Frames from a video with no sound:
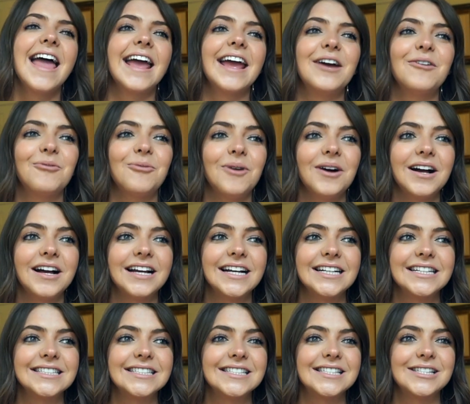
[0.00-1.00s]
It
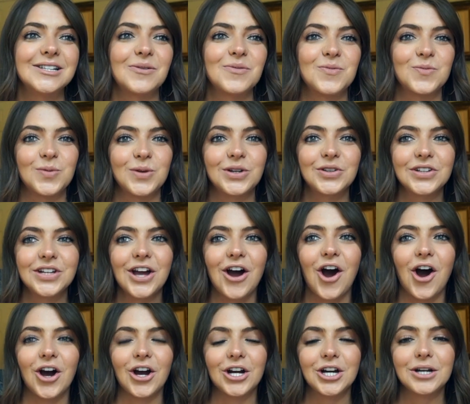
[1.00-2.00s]
was really
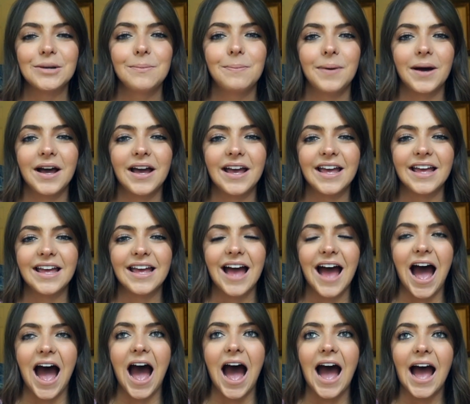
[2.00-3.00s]
hard, but
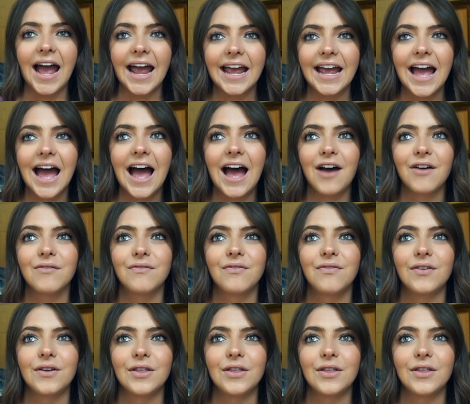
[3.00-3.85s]
I have